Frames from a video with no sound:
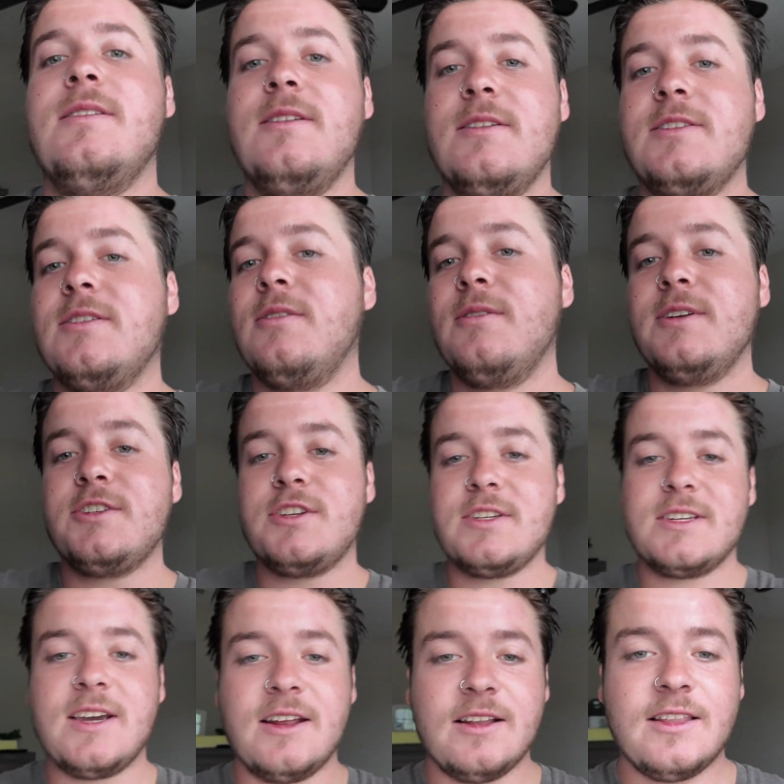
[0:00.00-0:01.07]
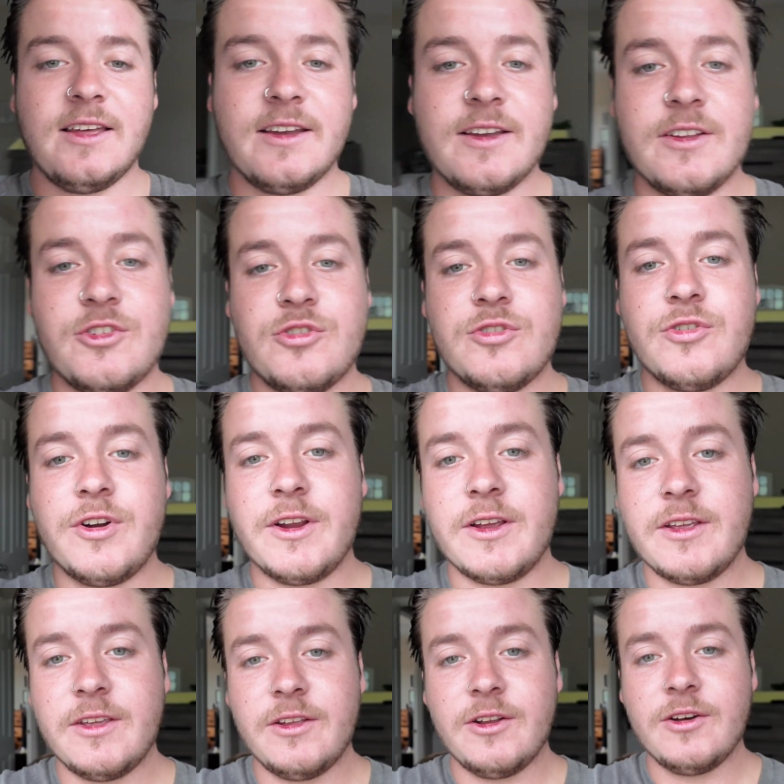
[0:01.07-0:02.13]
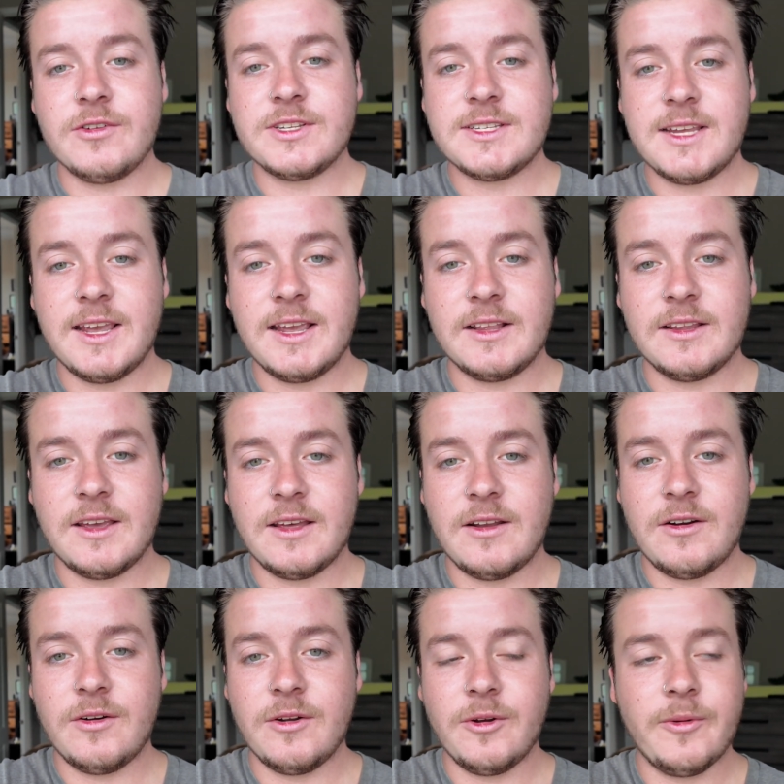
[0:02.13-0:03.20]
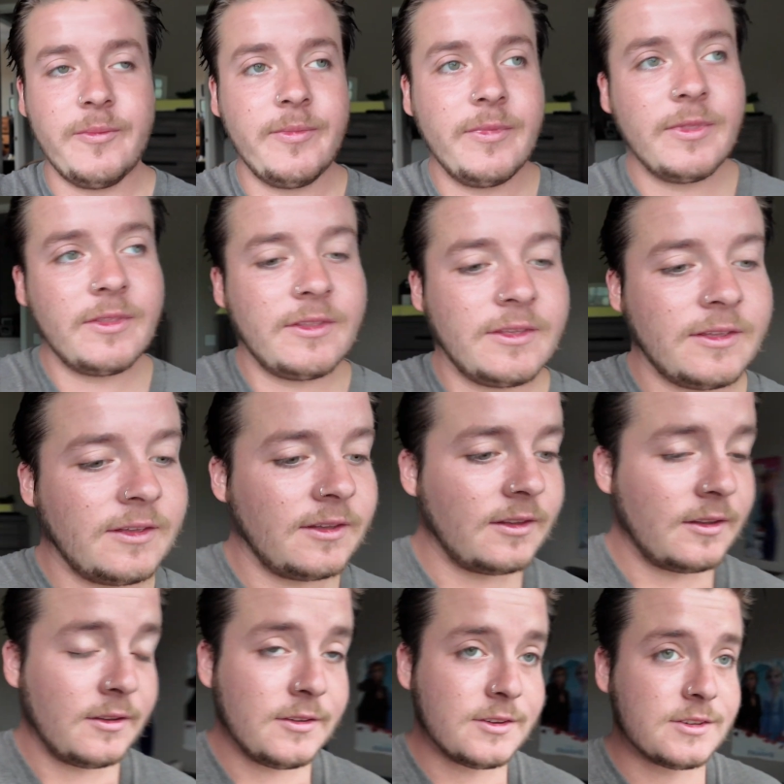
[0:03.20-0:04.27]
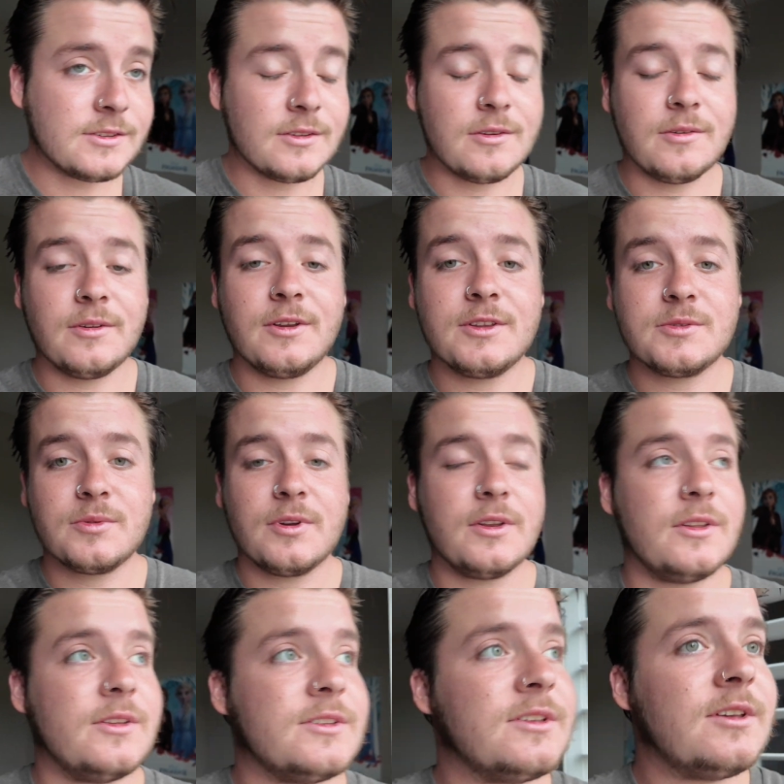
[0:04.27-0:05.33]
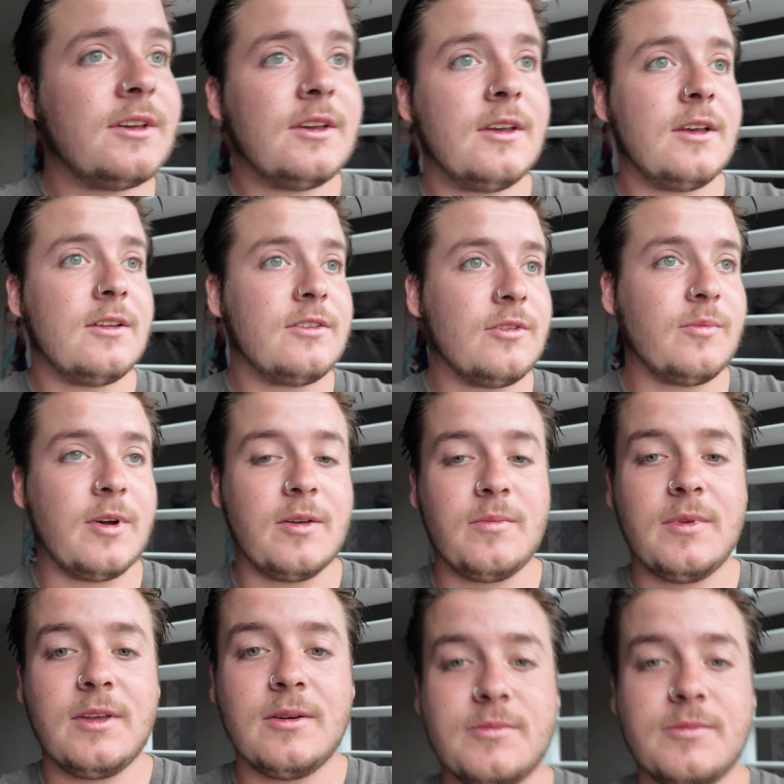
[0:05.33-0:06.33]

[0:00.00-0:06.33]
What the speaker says: It's always just kind of like a trick, you know, saying that. I don't know. So it is what it is. Don't mind me.